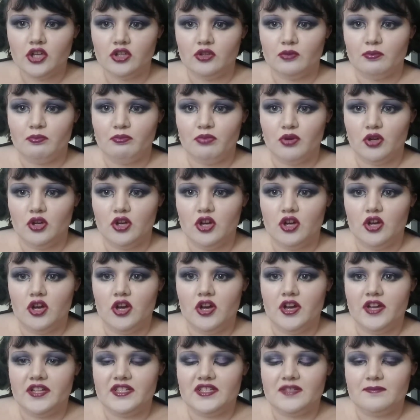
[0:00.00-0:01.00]
You
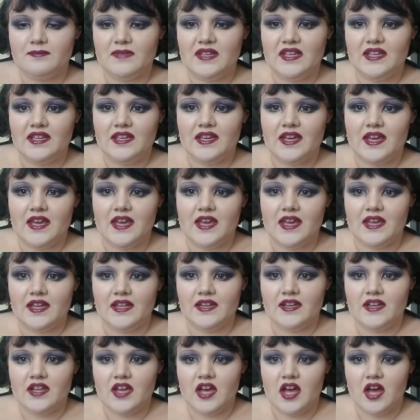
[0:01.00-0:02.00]
put me
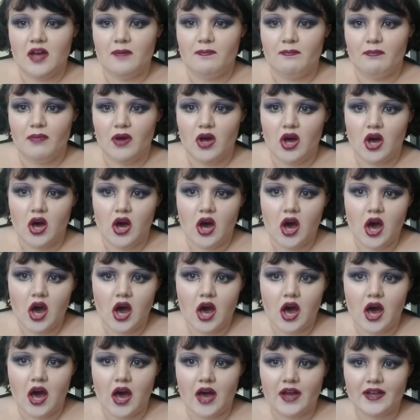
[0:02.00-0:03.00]
in a
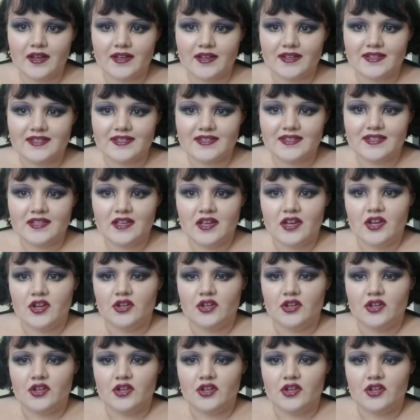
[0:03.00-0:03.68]
box.